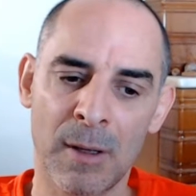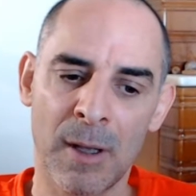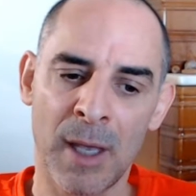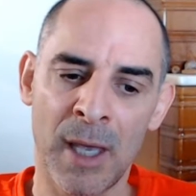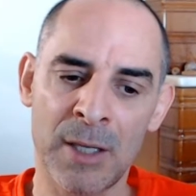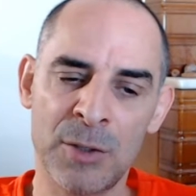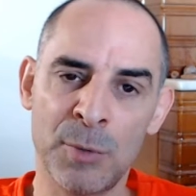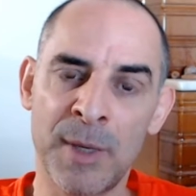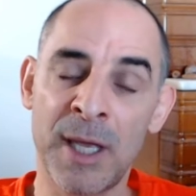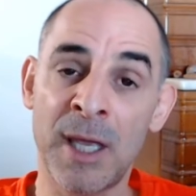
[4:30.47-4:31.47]
And you
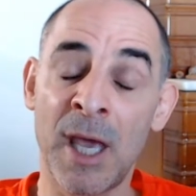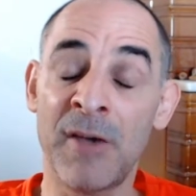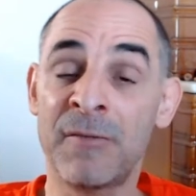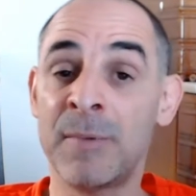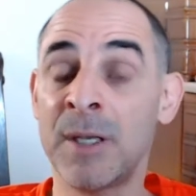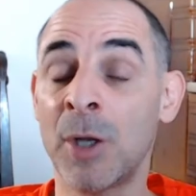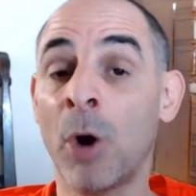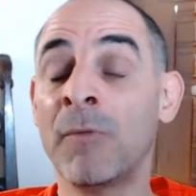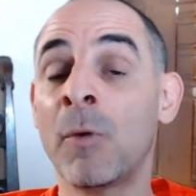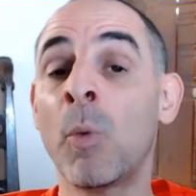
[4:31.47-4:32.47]
may have been
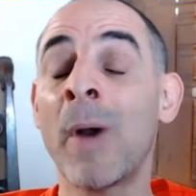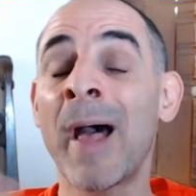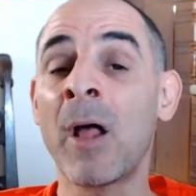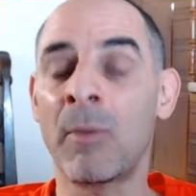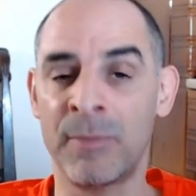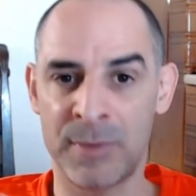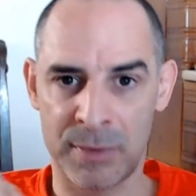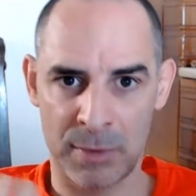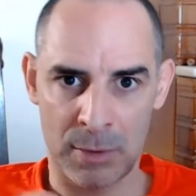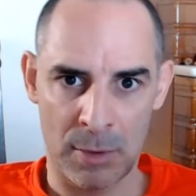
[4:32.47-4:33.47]
overwhelmed
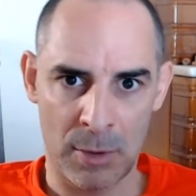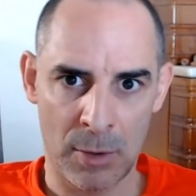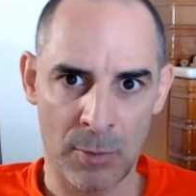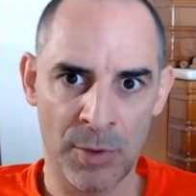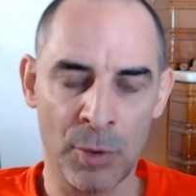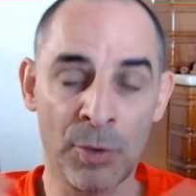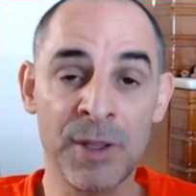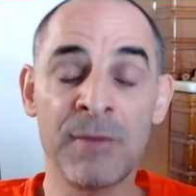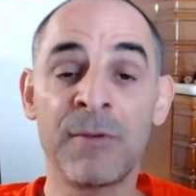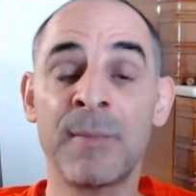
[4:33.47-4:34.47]
with all
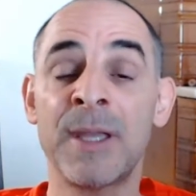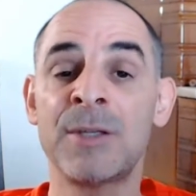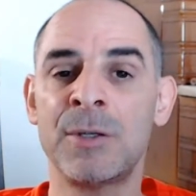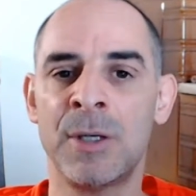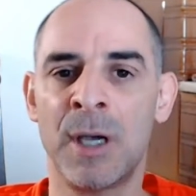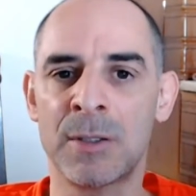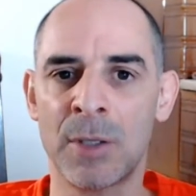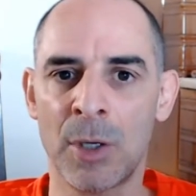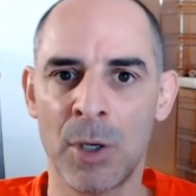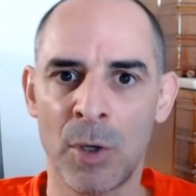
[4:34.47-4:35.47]
the information you got,
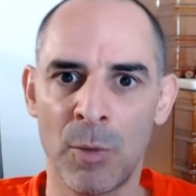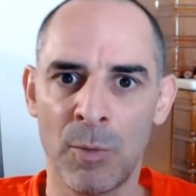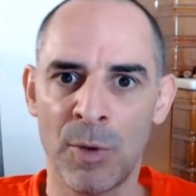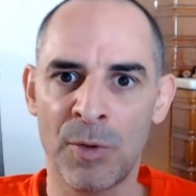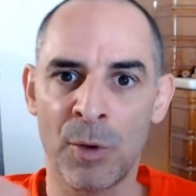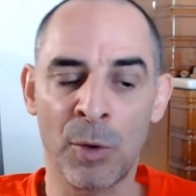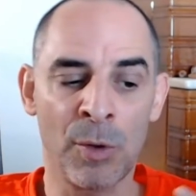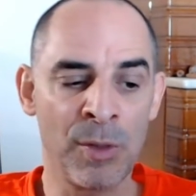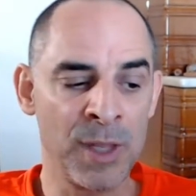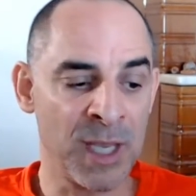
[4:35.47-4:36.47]
with
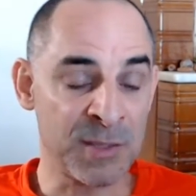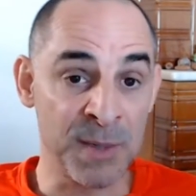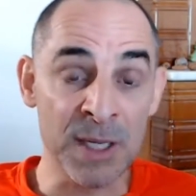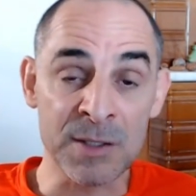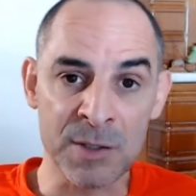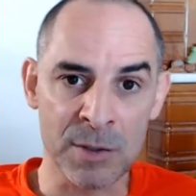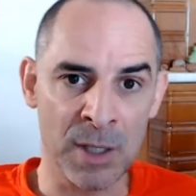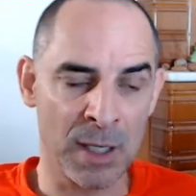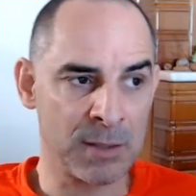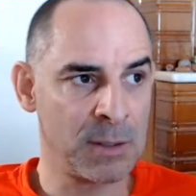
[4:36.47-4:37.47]
all the experiences you
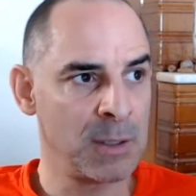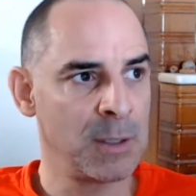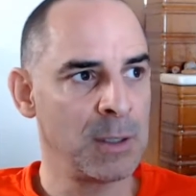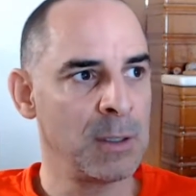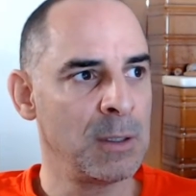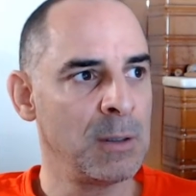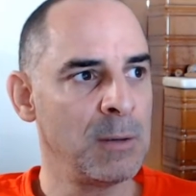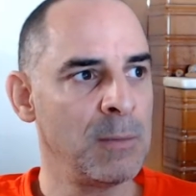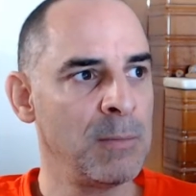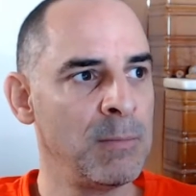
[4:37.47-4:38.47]
got.
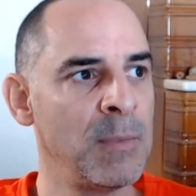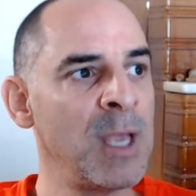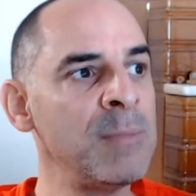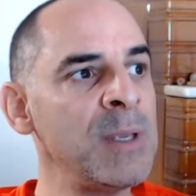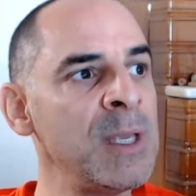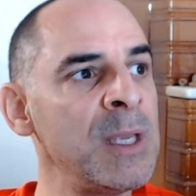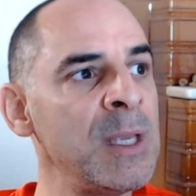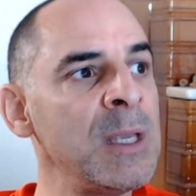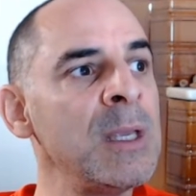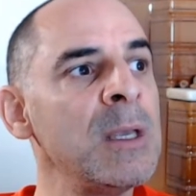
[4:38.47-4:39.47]

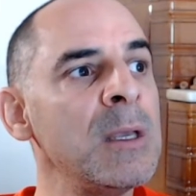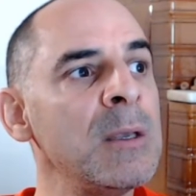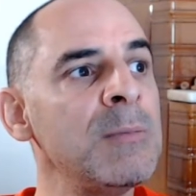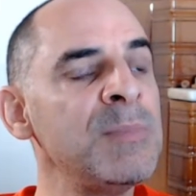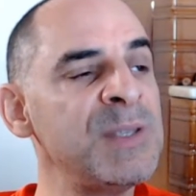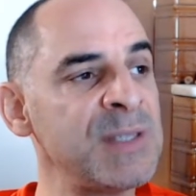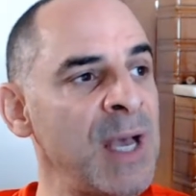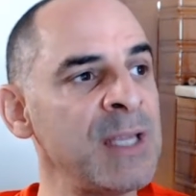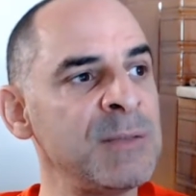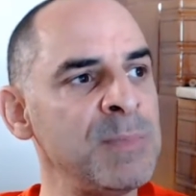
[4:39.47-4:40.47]
Maybe
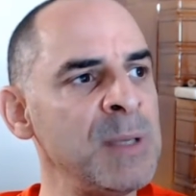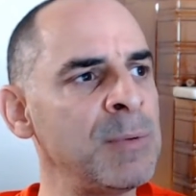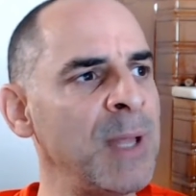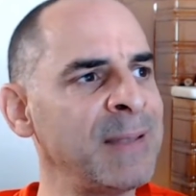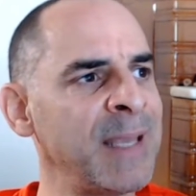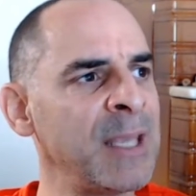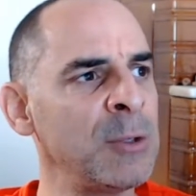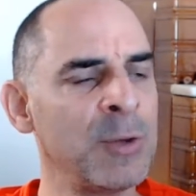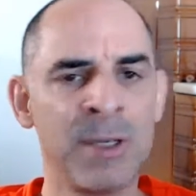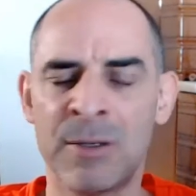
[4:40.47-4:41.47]
besides people attacking
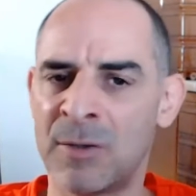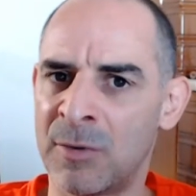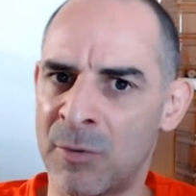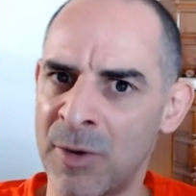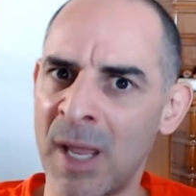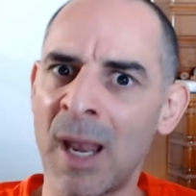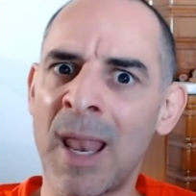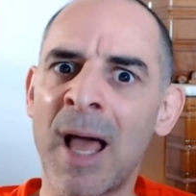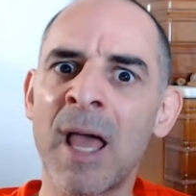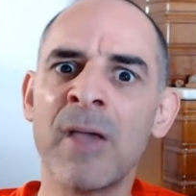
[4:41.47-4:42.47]
you in real
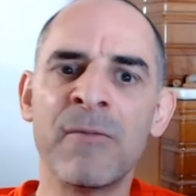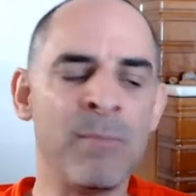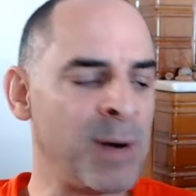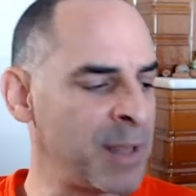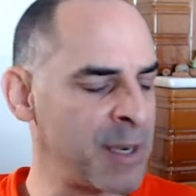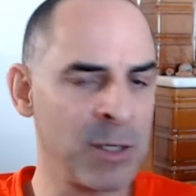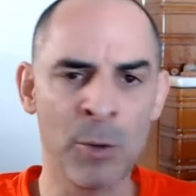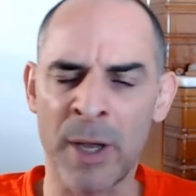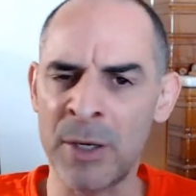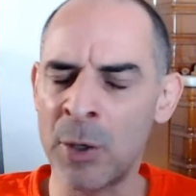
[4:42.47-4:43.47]
life, bothering
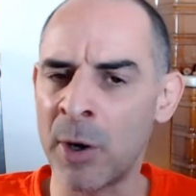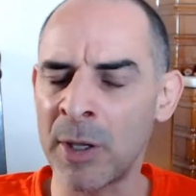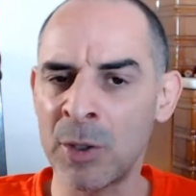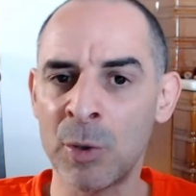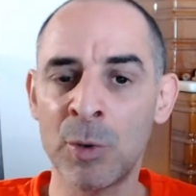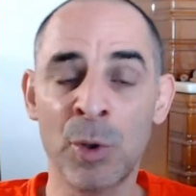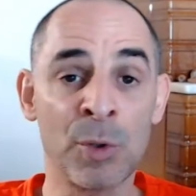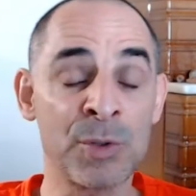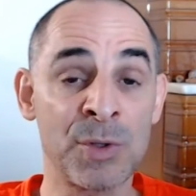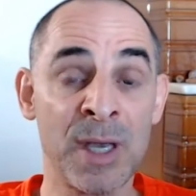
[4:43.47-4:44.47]
you, annoying you, you
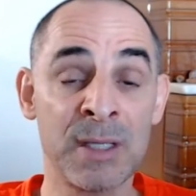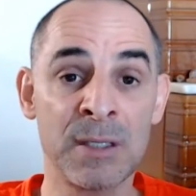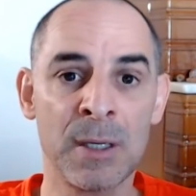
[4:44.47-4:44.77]
also had